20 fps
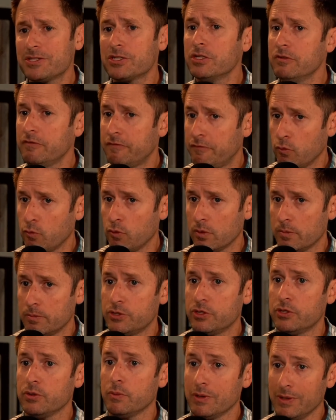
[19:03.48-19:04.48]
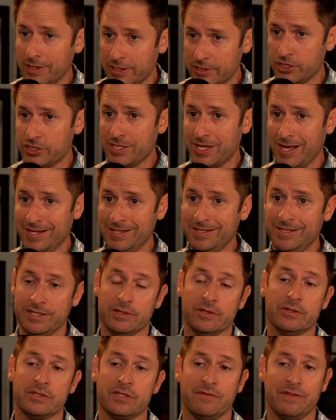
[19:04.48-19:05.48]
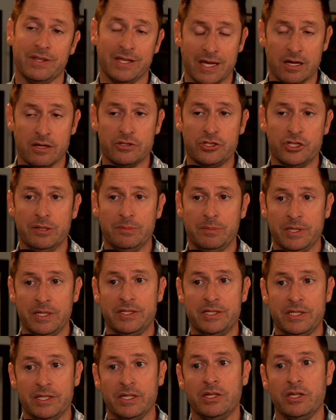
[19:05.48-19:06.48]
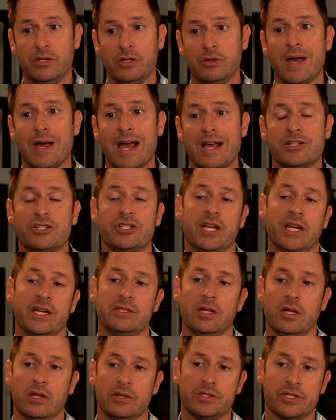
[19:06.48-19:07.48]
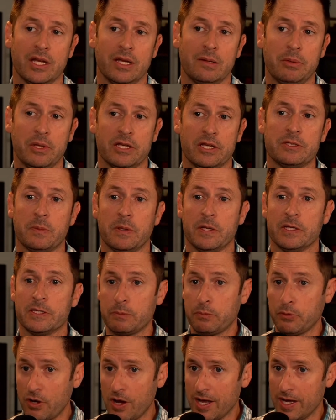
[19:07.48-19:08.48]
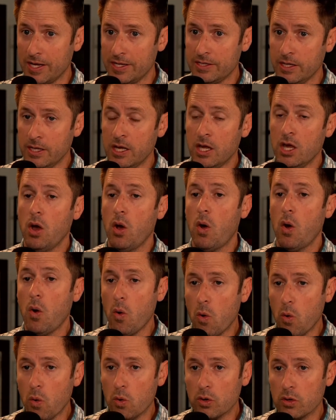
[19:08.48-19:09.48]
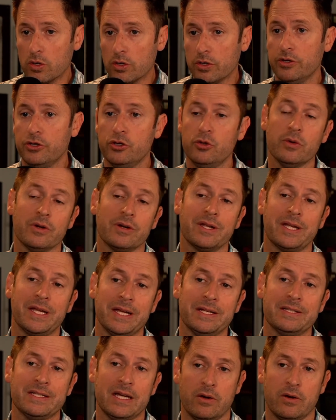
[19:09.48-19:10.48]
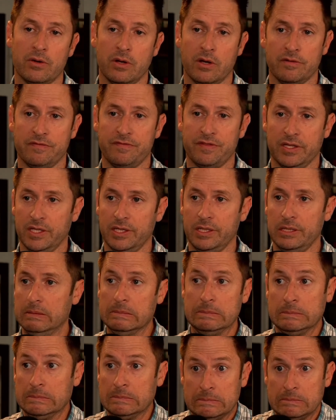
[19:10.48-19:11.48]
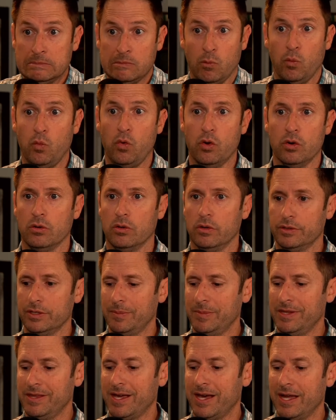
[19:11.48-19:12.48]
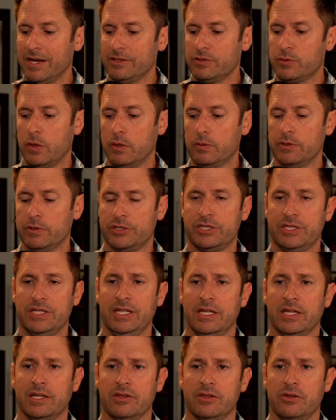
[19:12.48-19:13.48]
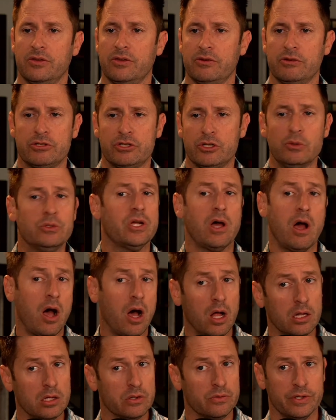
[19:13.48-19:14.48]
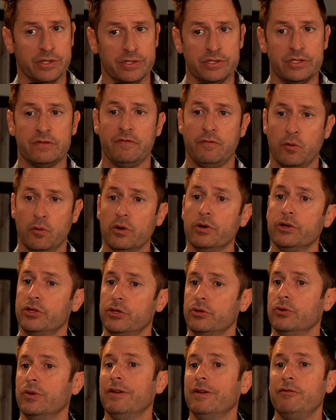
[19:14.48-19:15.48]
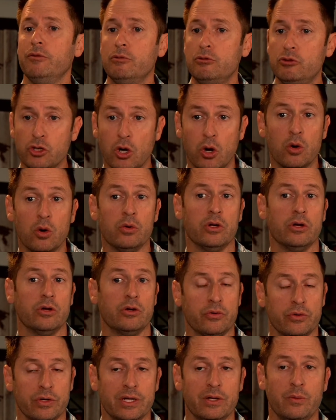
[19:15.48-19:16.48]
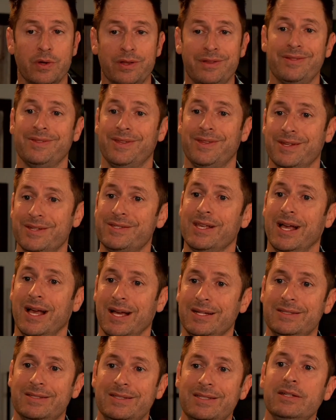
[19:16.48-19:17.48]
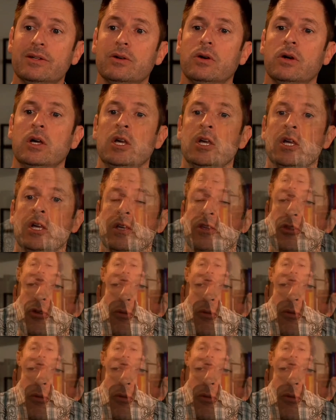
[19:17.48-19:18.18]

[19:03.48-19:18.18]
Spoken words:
conform to the religious ideals of the LGBTQ #$ pride, or you are kicked out of the world. I mean, that is what we're seeing. There's no tolerance for you if you don't agree with this ideal. You